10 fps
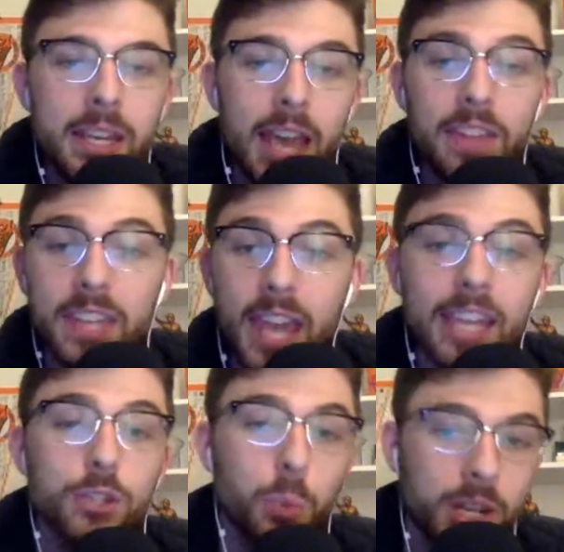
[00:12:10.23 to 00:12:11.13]
And the
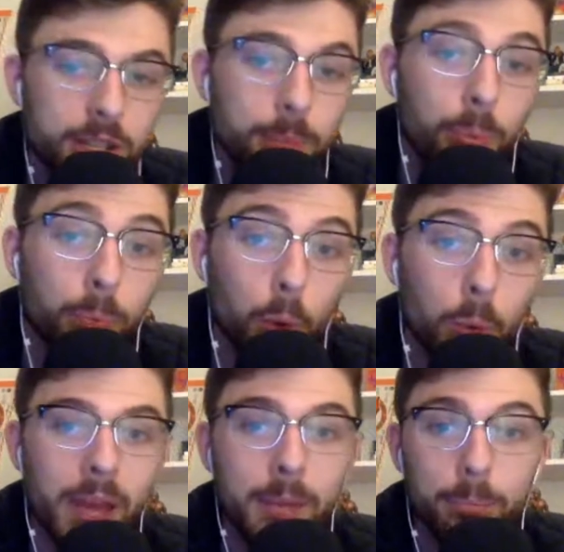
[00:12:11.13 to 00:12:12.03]
Yankees went to the
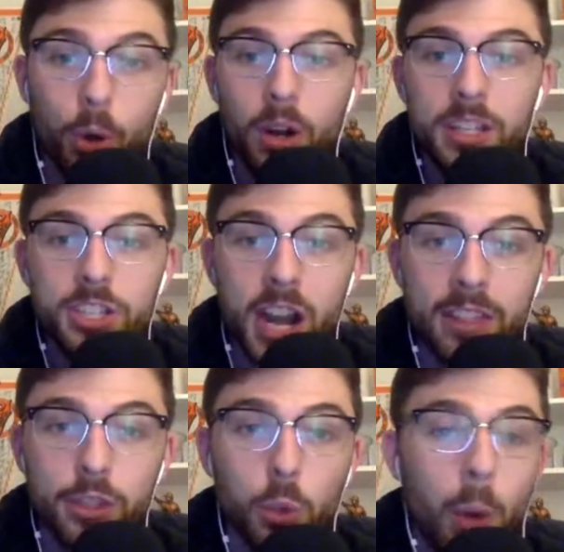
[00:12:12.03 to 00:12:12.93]
bullpen, brought in
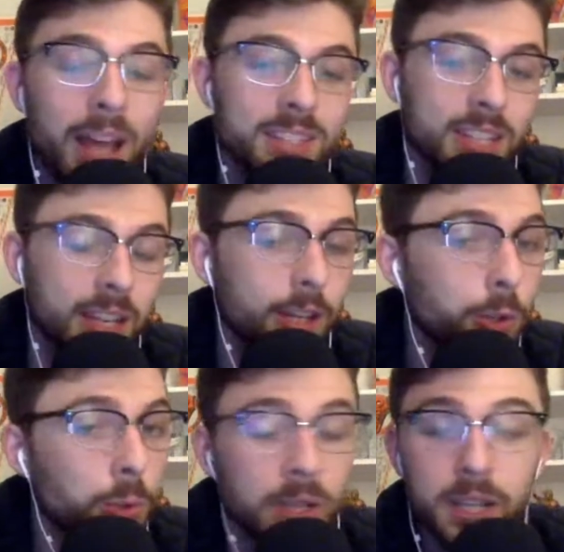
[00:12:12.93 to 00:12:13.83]
Jonathan Loaisiga,
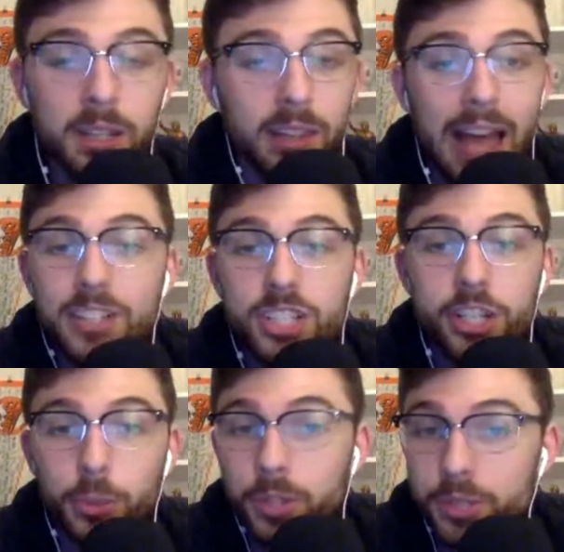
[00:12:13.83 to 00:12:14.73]
who last
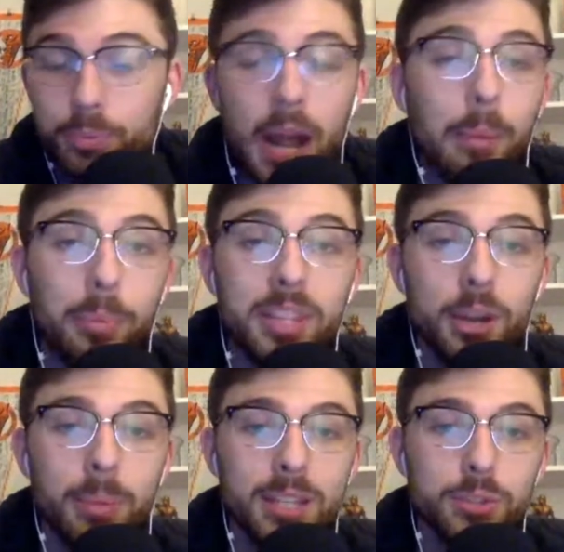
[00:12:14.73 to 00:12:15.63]
year was probably
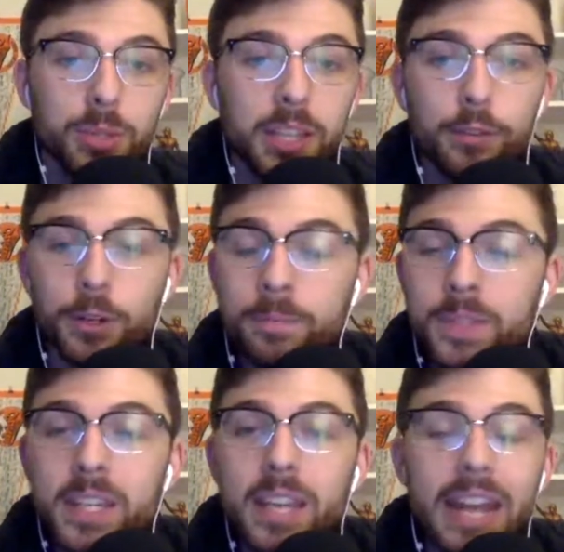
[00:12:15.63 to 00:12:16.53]
their best reliever.
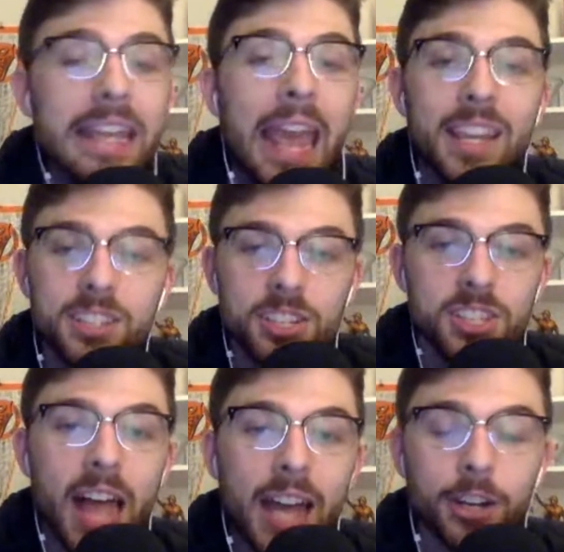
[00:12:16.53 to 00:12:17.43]
And he hangs a
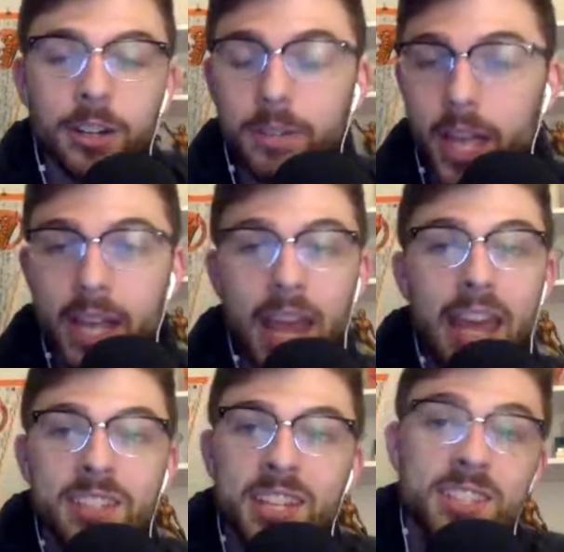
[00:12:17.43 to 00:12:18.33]
slider, and
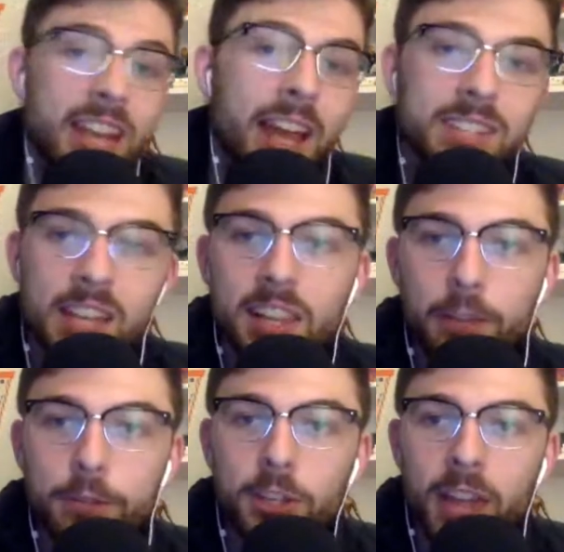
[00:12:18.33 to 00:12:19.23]
Hayes hits it out down the
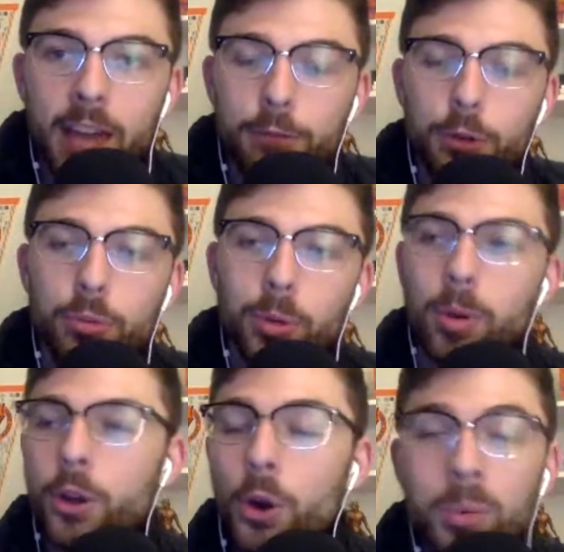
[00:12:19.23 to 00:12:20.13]
left field line for a
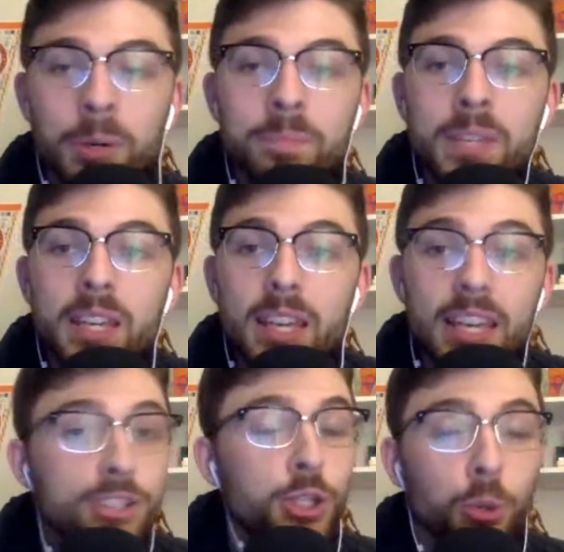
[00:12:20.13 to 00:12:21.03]
3-run homer.
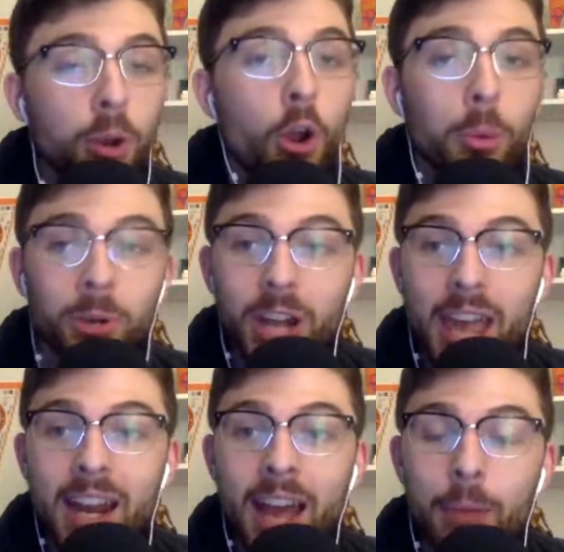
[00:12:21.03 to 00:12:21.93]
His 2-run homer in
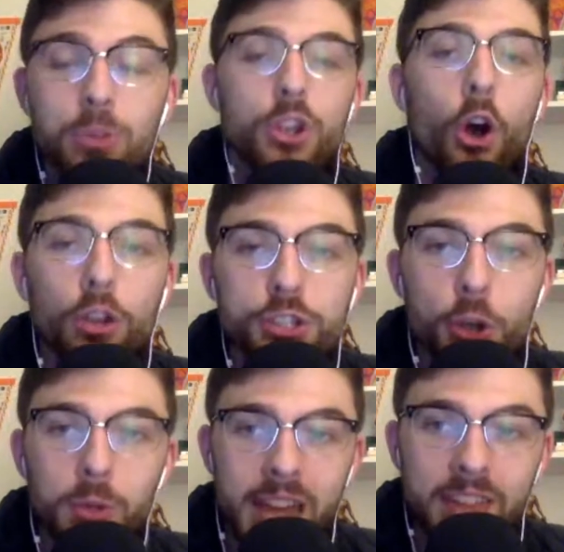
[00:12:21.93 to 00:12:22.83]
Anaheim was
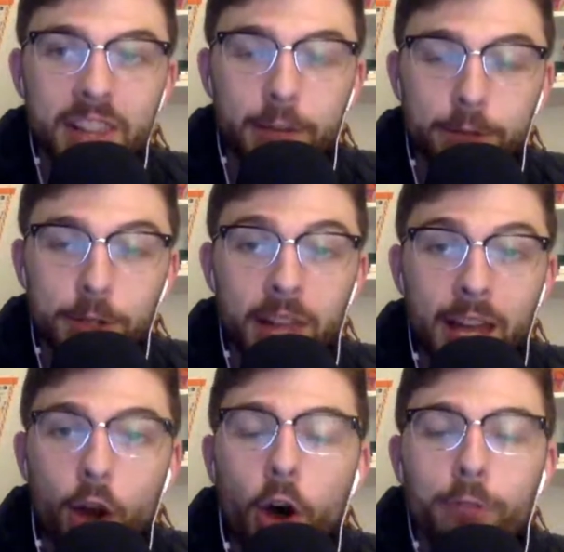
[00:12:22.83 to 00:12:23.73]
also down the left field
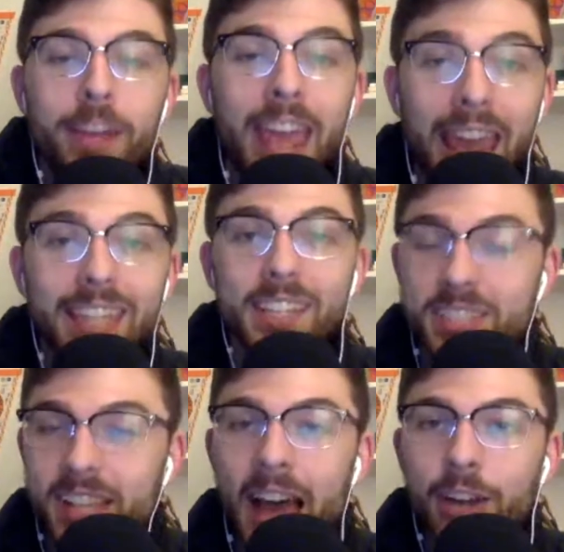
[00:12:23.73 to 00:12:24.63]
line off a hanging
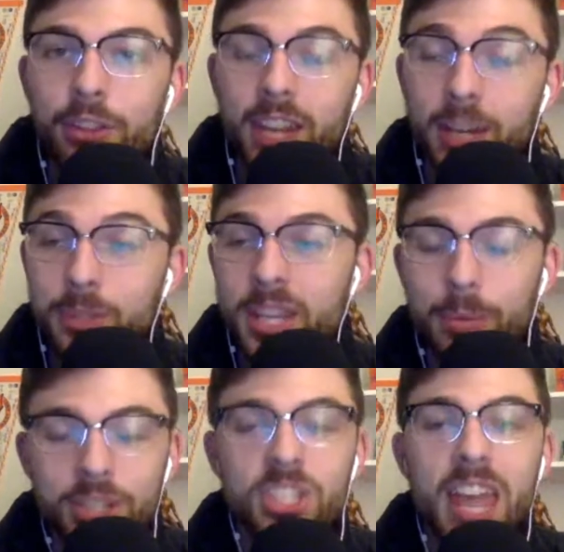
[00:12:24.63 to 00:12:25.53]
slider that he was
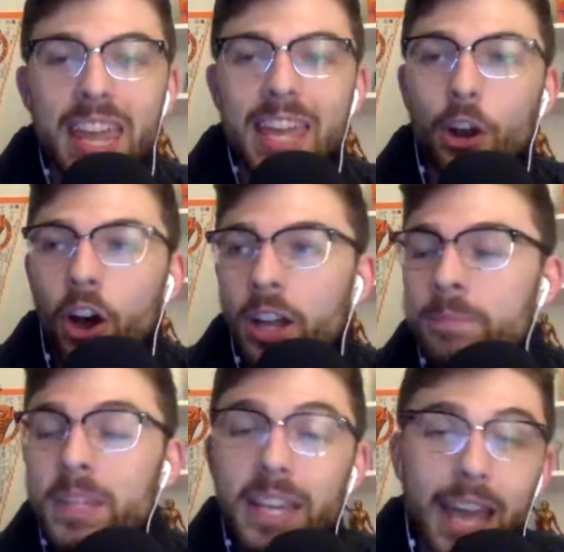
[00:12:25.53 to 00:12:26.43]
able to stay in on
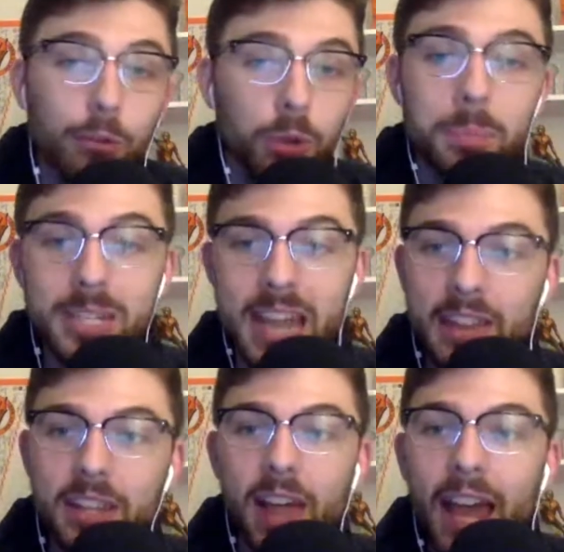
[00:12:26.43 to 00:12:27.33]
and rip it
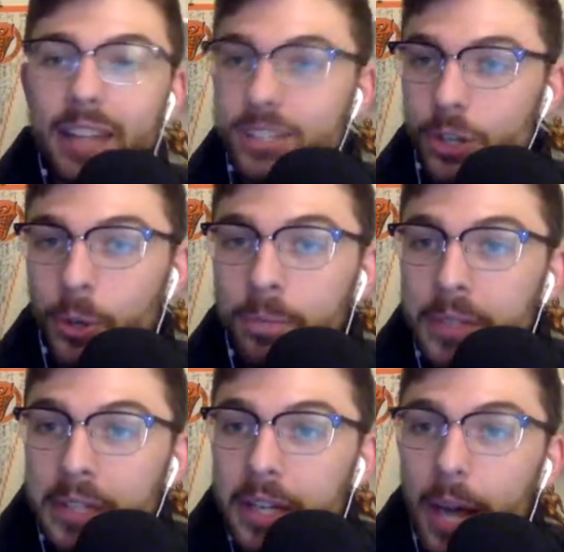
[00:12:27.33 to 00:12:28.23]
down the line. So
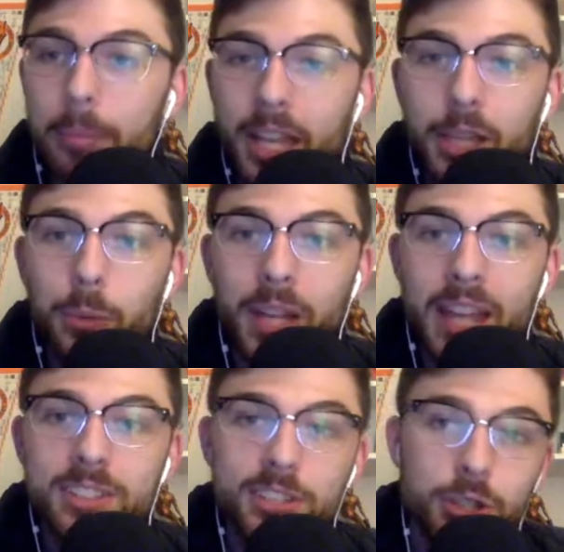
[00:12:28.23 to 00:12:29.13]
I'm liking what
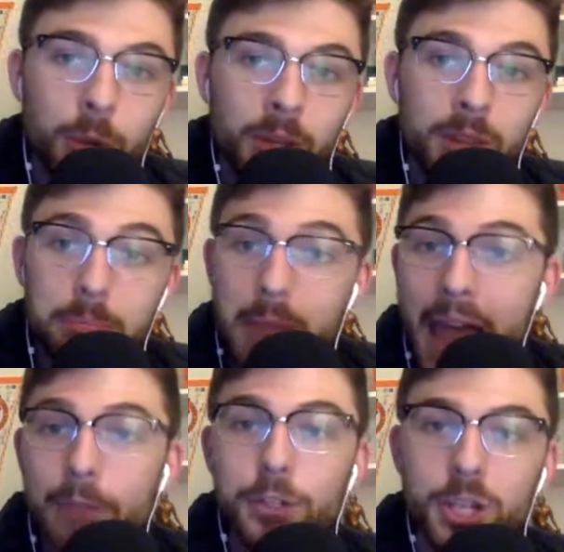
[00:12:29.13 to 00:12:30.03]
Hayes is doing.
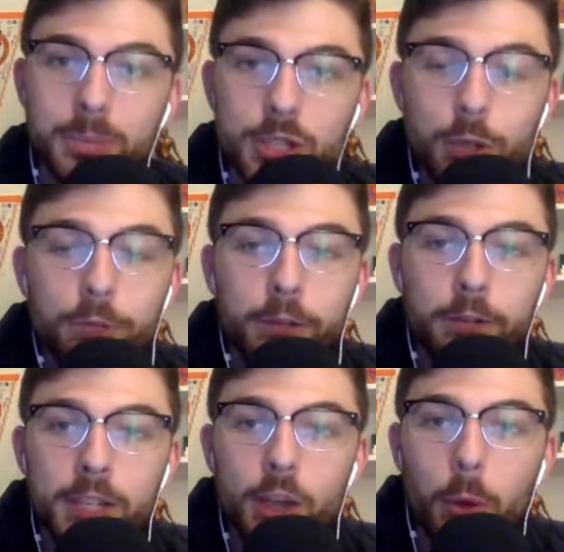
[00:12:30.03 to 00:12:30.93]
Average up to
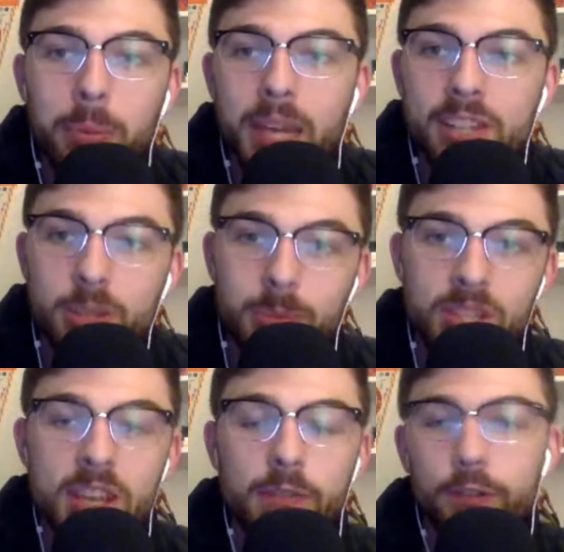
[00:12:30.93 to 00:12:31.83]
250, OPS up to
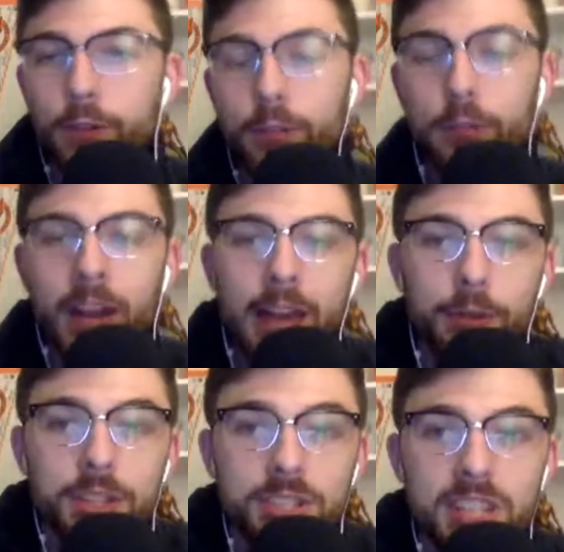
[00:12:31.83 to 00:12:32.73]
755
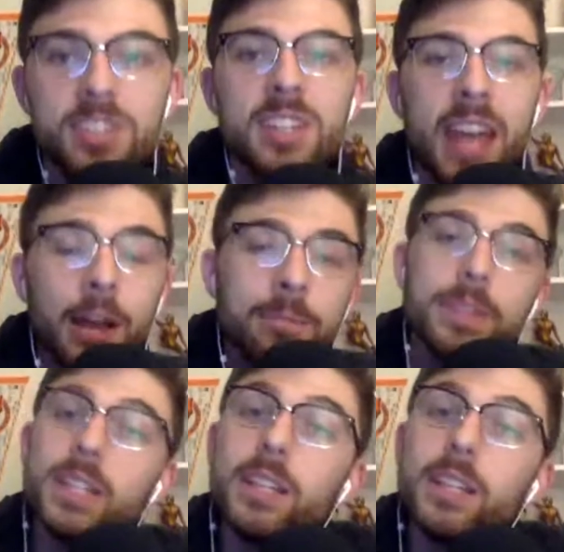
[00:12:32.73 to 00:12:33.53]
on the season now.